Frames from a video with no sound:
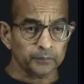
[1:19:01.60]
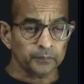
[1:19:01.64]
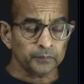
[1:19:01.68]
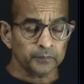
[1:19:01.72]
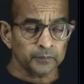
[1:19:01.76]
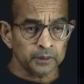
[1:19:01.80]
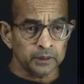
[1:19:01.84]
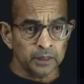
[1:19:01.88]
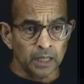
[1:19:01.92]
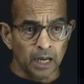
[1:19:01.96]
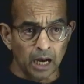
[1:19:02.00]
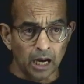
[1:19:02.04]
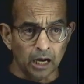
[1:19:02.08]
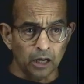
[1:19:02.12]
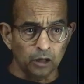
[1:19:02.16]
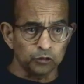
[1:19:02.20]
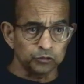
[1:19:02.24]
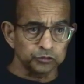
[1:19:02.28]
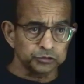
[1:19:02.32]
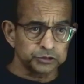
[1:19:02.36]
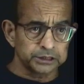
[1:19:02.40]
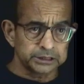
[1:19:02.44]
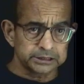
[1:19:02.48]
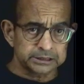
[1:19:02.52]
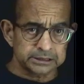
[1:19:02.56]
how
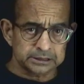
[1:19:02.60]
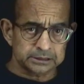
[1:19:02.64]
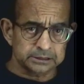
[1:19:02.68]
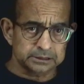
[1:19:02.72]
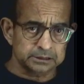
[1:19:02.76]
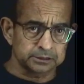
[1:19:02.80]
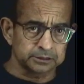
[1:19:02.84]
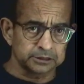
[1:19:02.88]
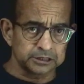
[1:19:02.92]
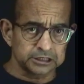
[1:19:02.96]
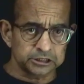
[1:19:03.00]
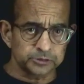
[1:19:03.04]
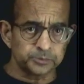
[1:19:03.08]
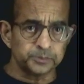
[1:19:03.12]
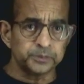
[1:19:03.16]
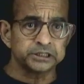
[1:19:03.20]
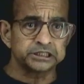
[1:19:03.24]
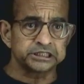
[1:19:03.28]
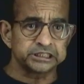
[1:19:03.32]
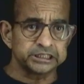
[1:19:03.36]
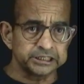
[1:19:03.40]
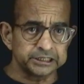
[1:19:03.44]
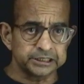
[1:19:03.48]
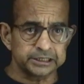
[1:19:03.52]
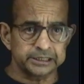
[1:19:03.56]
this
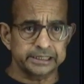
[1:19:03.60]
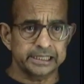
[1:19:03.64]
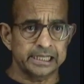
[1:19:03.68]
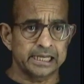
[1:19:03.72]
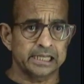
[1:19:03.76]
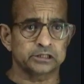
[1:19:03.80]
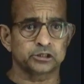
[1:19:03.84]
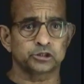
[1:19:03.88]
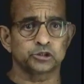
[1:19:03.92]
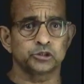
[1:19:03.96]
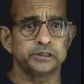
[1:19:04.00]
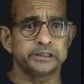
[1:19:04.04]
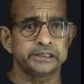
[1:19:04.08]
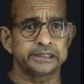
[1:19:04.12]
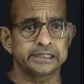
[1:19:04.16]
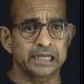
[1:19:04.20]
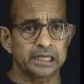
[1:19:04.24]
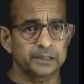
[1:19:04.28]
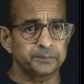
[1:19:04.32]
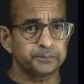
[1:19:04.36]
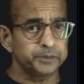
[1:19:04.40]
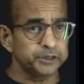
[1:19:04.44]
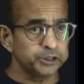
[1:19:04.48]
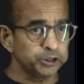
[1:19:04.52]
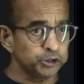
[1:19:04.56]
machinery actually can
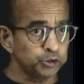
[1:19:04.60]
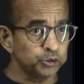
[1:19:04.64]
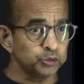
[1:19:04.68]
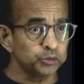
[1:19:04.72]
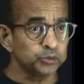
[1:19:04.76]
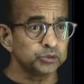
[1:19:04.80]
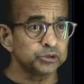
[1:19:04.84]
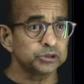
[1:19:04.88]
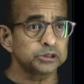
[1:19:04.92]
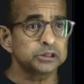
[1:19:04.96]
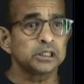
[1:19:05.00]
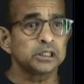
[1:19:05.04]
be used